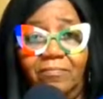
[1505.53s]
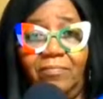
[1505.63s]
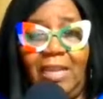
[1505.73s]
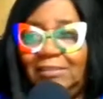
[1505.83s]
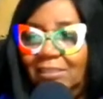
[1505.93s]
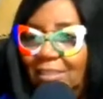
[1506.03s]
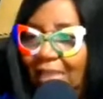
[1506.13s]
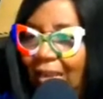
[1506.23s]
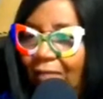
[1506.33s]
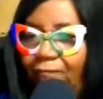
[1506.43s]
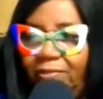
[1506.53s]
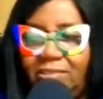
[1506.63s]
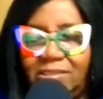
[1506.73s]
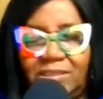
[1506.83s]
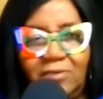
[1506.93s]
That's in every
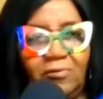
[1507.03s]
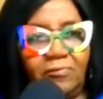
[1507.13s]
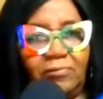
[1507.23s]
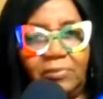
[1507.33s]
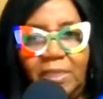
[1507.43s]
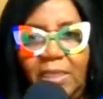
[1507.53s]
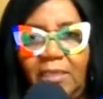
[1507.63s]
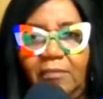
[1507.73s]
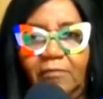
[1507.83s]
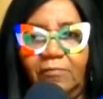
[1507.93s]
single thing.